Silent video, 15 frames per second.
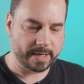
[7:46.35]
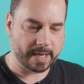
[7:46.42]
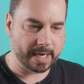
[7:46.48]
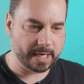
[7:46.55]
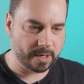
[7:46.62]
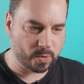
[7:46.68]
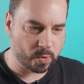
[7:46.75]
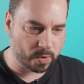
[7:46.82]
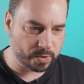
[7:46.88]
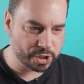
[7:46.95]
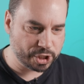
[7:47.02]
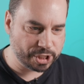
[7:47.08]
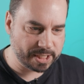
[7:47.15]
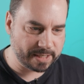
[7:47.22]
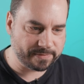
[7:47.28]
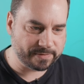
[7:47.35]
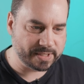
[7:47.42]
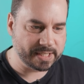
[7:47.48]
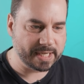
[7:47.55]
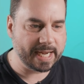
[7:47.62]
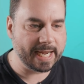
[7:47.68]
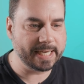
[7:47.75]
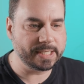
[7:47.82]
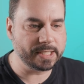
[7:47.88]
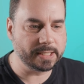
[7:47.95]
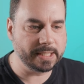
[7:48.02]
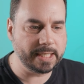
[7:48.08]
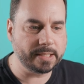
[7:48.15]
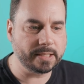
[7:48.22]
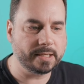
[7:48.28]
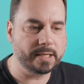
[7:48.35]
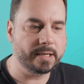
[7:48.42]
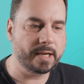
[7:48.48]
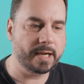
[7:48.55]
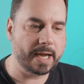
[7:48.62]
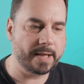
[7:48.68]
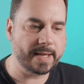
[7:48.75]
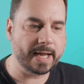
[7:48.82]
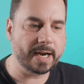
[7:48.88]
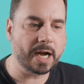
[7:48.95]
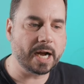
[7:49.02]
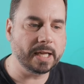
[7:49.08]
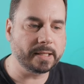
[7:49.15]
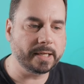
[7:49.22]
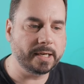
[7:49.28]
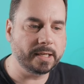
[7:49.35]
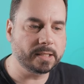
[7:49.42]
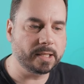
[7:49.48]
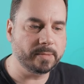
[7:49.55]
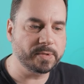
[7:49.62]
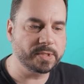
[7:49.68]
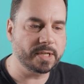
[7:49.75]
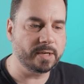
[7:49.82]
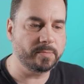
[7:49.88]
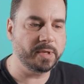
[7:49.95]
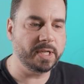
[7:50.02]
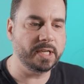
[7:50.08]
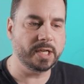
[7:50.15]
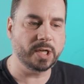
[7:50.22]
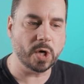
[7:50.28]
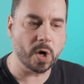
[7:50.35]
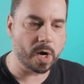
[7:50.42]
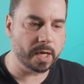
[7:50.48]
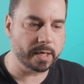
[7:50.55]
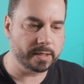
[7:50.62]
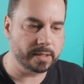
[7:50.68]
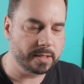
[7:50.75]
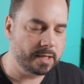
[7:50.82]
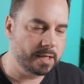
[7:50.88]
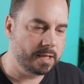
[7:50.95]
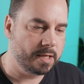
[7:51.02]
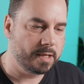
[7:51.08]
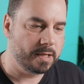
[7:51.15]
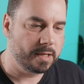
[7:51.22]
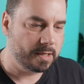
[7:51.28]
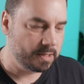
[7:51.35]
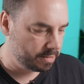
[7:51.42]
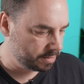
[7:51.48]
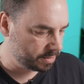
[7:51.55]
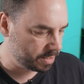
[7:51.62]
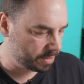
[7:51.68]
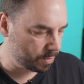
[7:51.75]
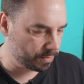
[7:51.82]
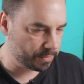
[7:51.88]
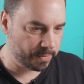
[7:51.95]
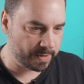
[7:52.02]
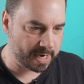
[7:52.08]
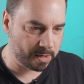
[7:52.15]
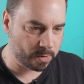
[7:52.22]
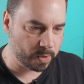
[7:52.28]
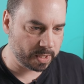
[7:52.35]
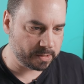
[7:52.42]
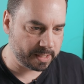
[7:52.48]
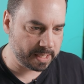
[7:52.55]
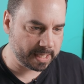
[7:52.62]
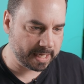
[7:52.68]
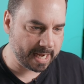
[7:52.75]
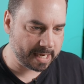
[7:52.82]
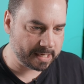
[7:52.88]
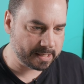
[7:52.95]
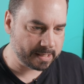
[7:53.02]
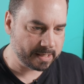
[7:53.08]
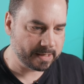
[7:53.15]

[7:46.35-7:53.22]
I can hold Shift and delete, and that highlighted clip's gonna be gone. So I'll go through that quickly again.